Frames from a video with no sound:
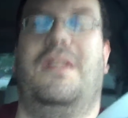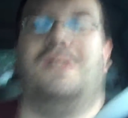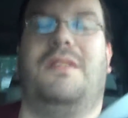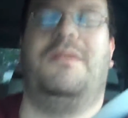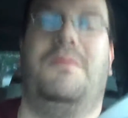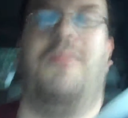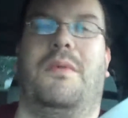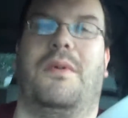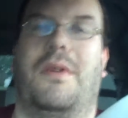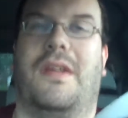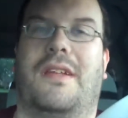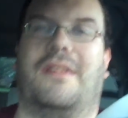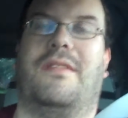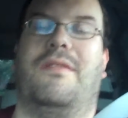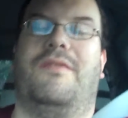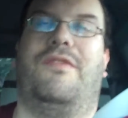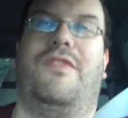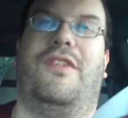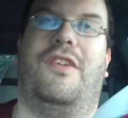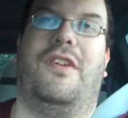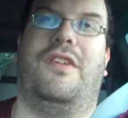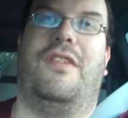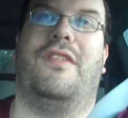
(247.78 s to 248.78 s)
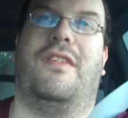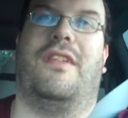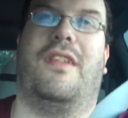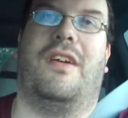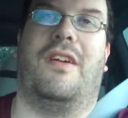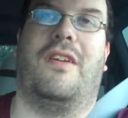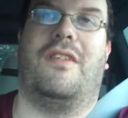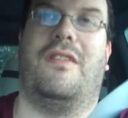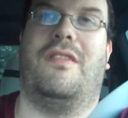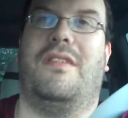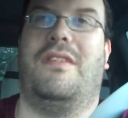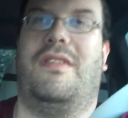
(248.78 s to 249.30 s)
go home. Get some footage of
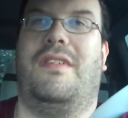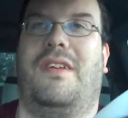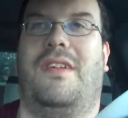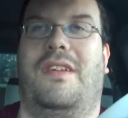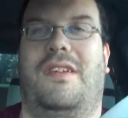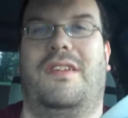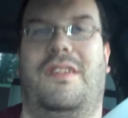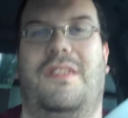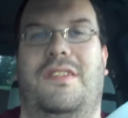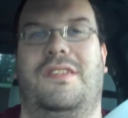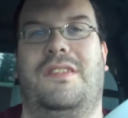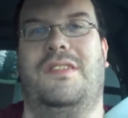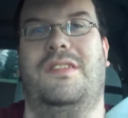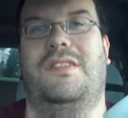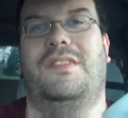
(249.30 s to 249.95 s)
the girls.